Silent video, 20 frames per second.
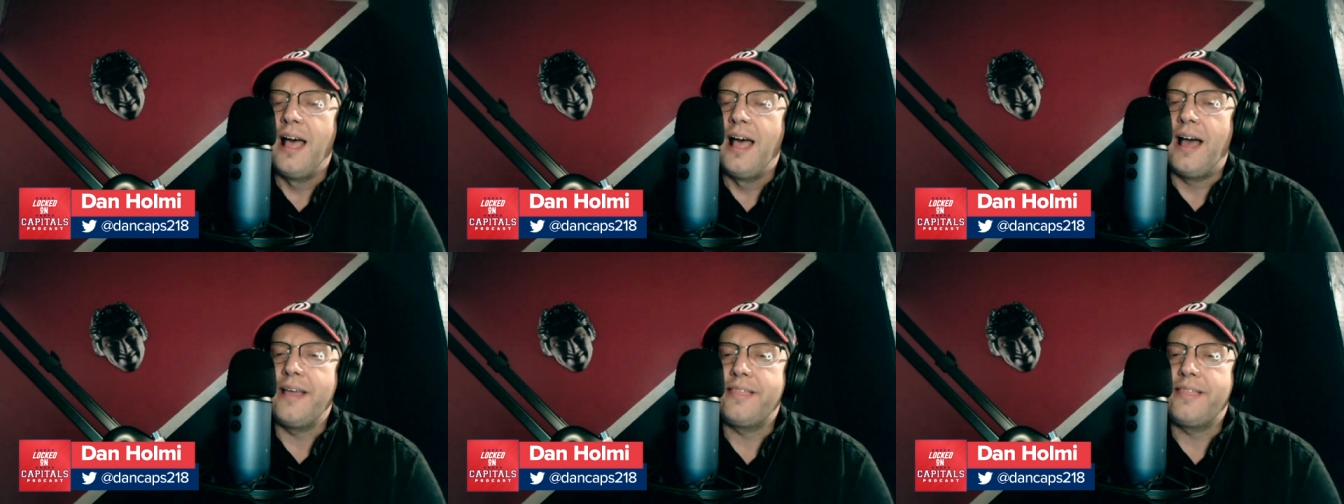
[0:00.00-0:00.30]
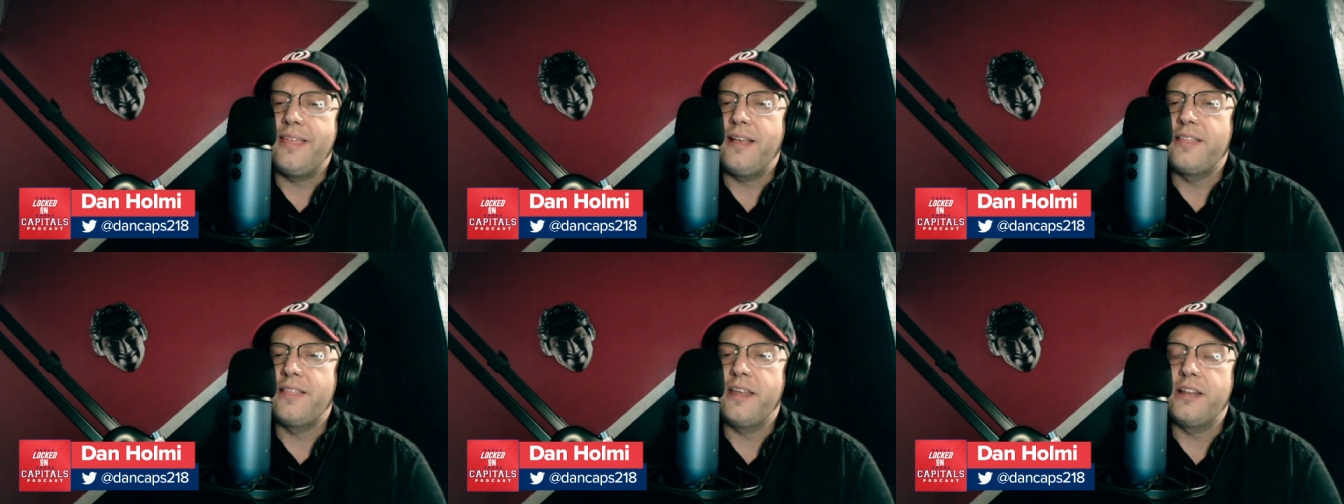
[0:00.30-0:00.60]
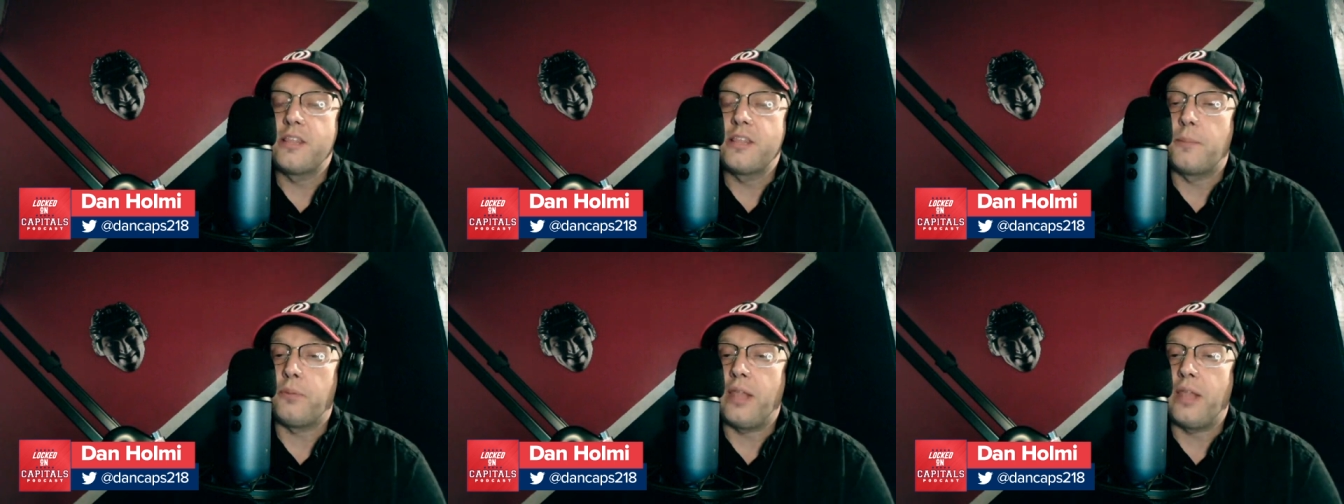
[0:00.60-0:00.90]
I think that
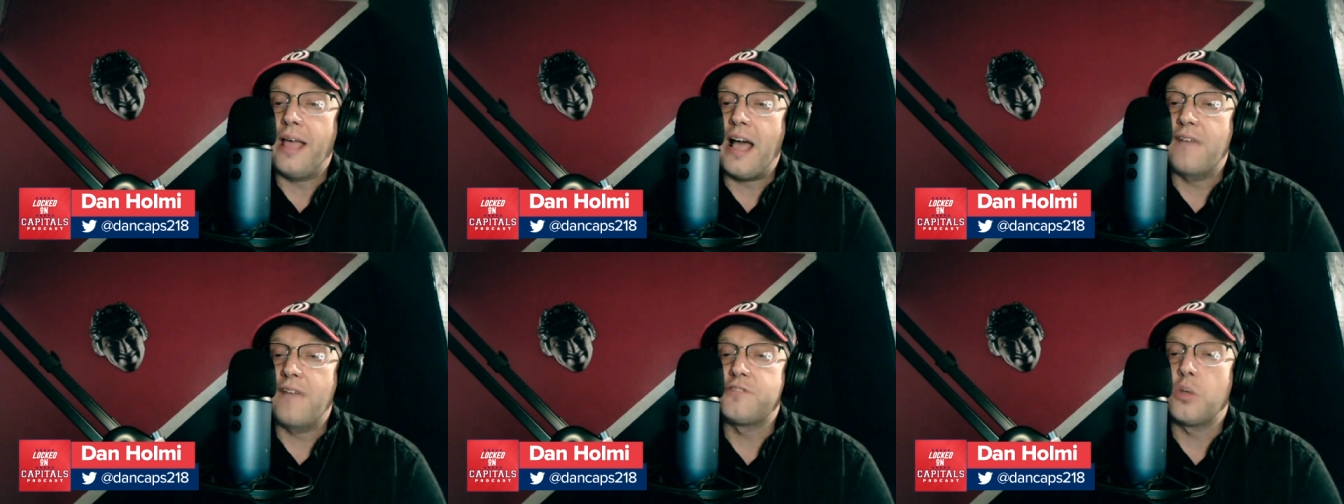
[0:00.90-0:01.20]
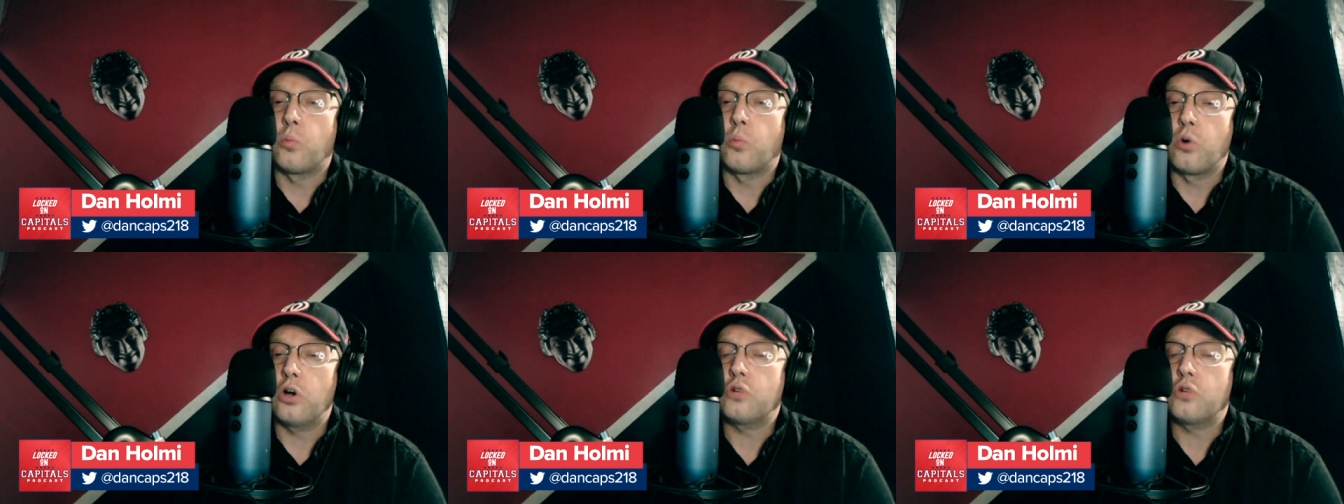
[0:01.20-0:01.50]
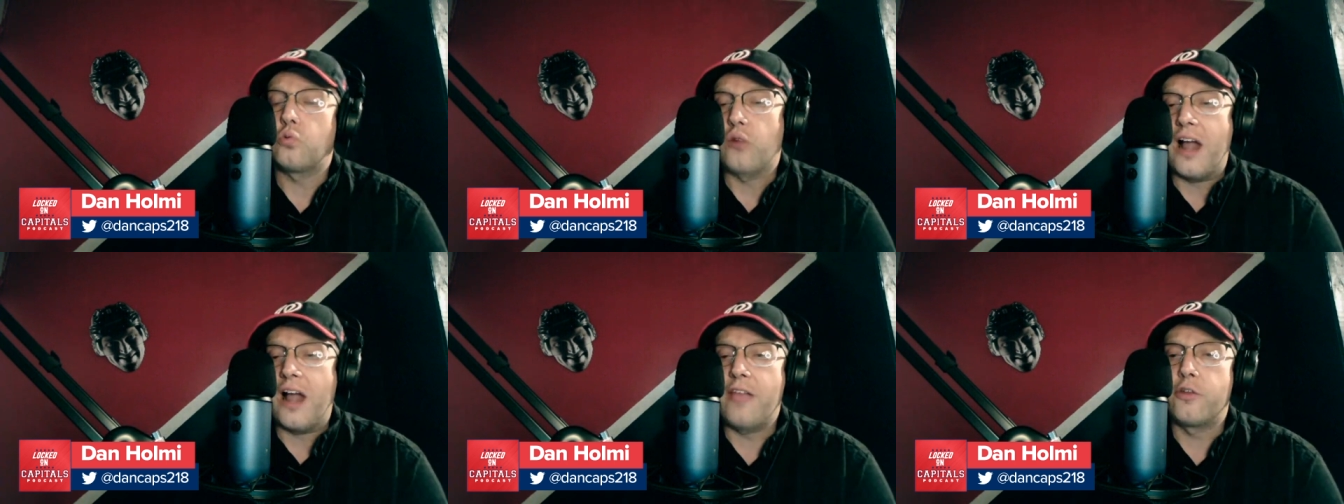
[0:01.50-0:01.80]
in the playoffs it
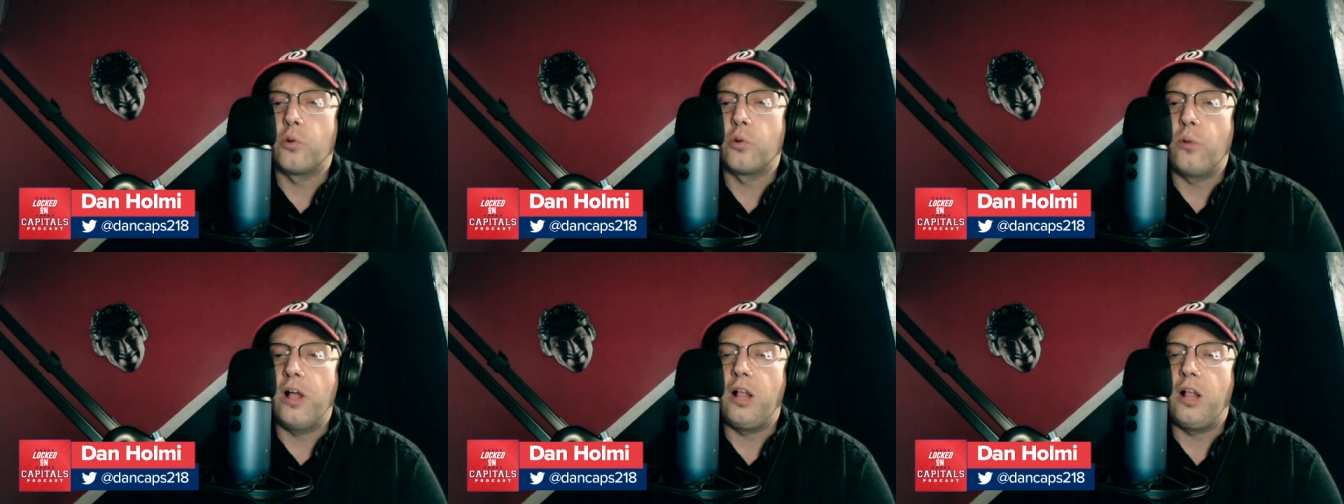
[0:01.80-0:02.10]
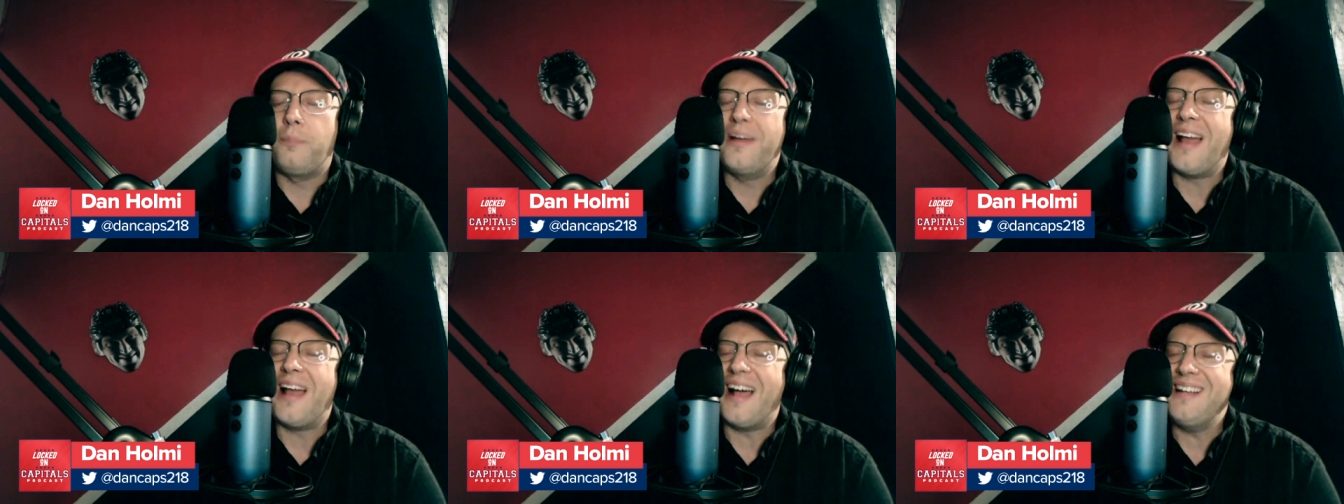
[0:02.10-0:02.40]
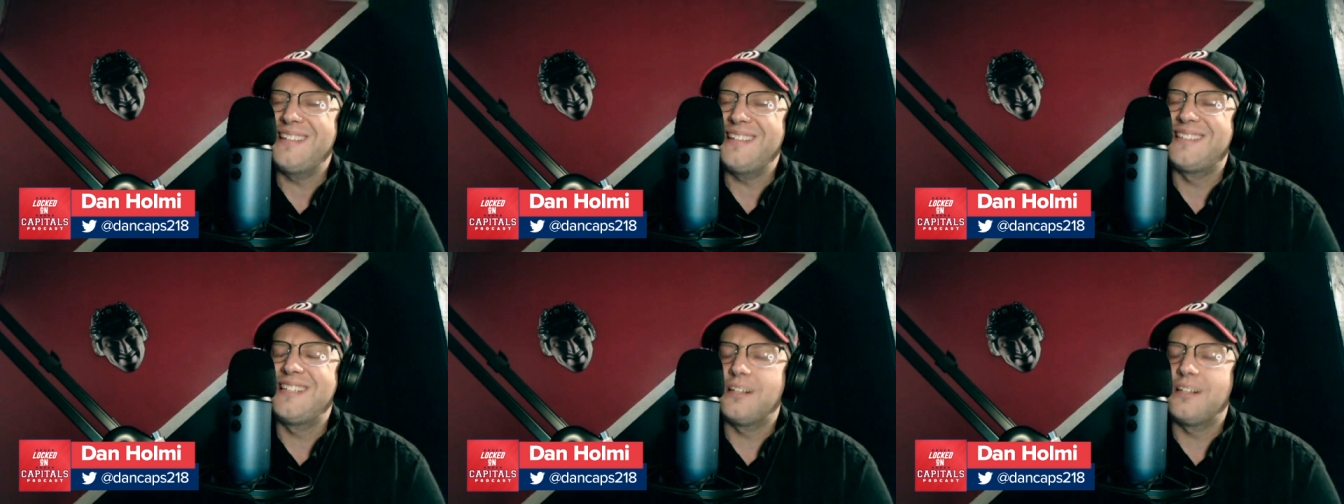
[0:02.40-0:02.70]
worked rather well, but
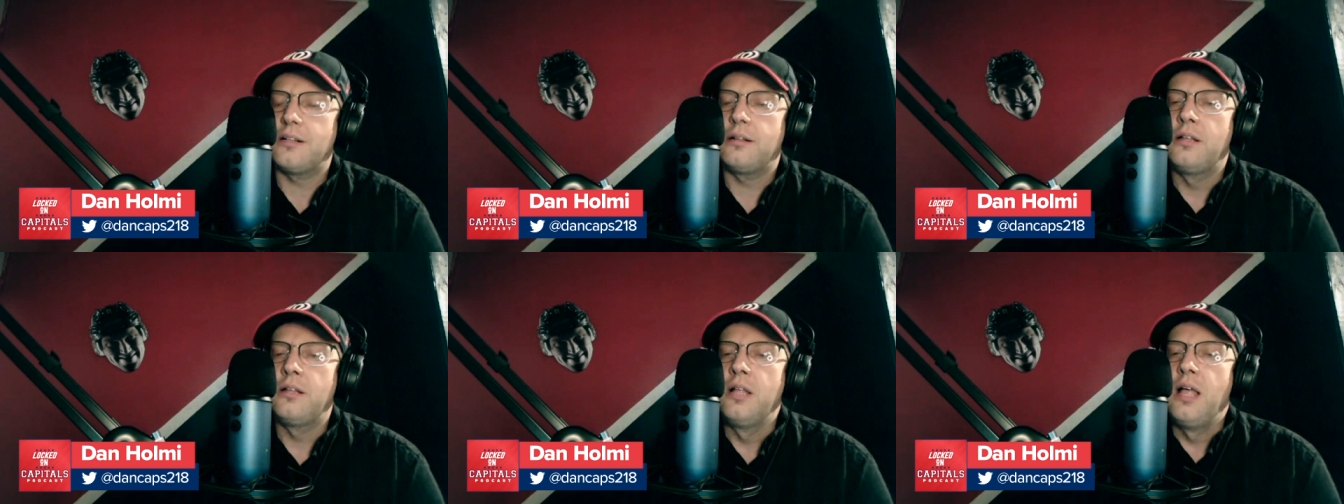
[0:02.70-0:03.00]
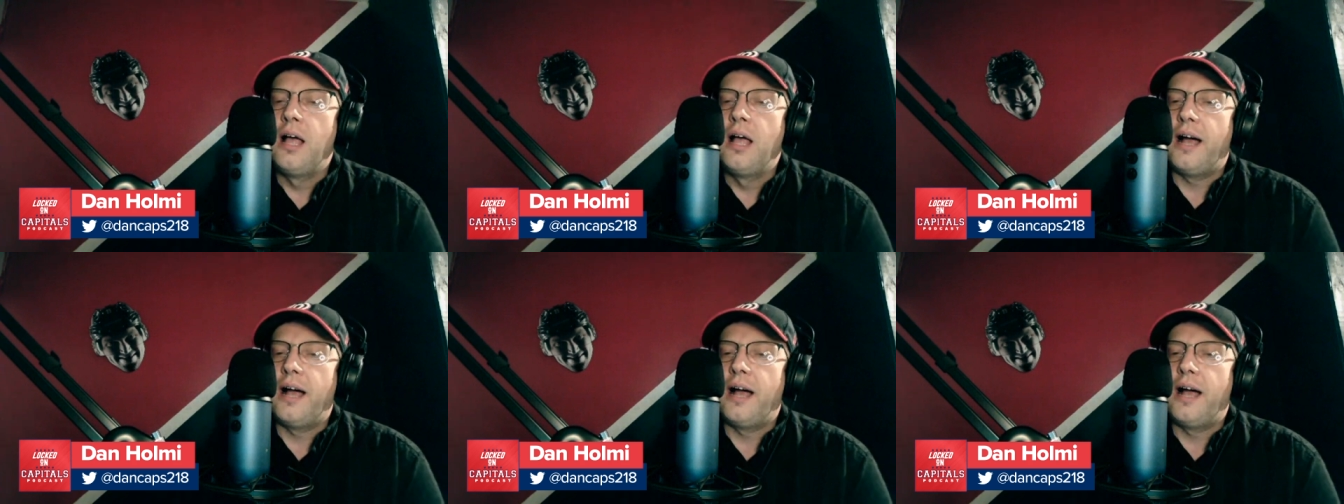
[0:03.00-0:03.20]
I still